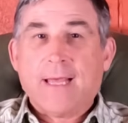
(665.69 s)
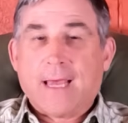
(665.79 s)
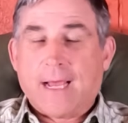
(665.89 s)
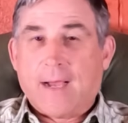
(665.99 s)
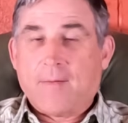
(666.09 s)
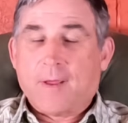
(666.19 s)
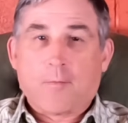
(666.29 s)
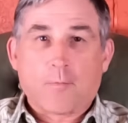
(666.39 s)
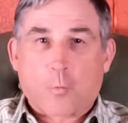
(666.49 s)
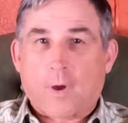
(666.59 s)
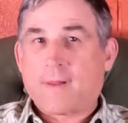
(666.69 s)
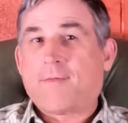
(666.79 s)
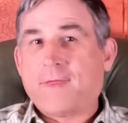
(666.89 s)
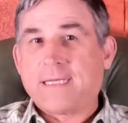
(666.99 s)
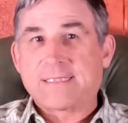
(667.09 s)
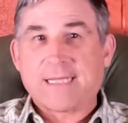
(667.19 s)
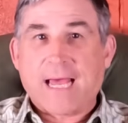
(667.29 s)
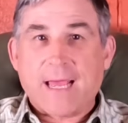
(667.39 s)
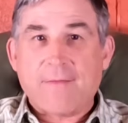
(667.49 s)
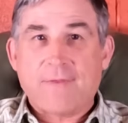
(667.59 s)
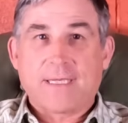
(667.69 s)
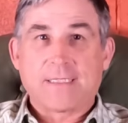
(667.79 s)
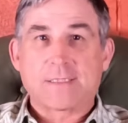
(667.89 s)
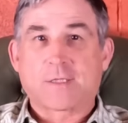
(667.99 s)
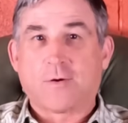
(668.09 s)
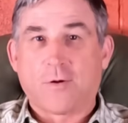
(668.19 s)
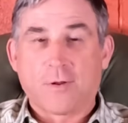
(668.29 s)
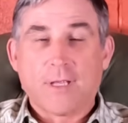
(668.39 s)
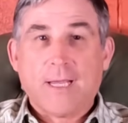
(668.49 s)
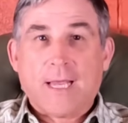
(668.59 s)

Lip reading: And one of the things that I think is cool